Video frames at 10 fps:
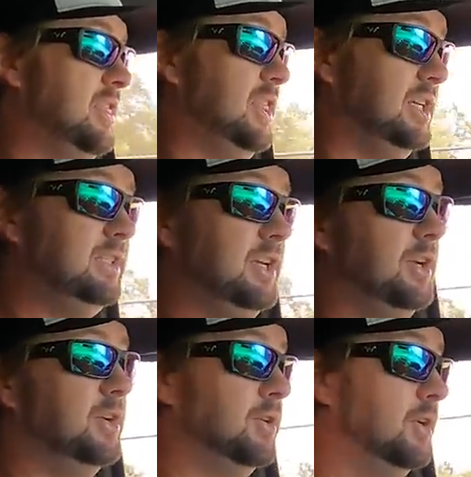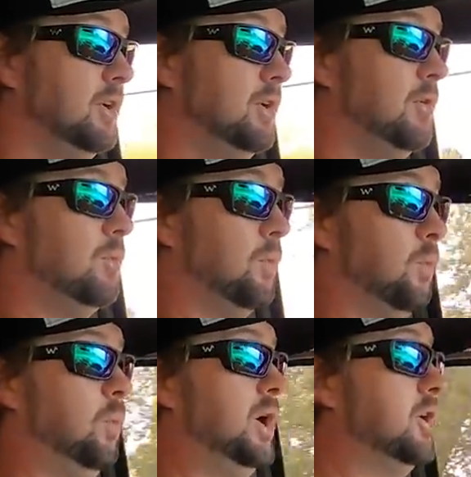this year
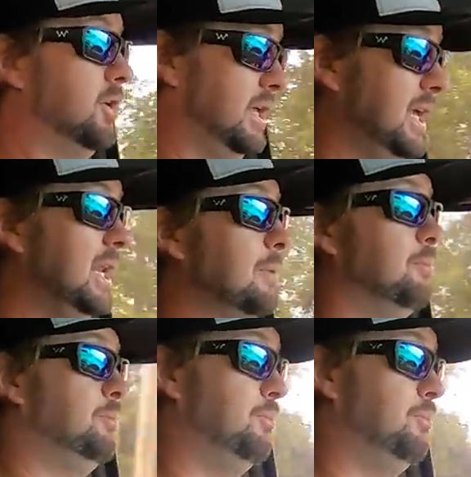we're going to hit it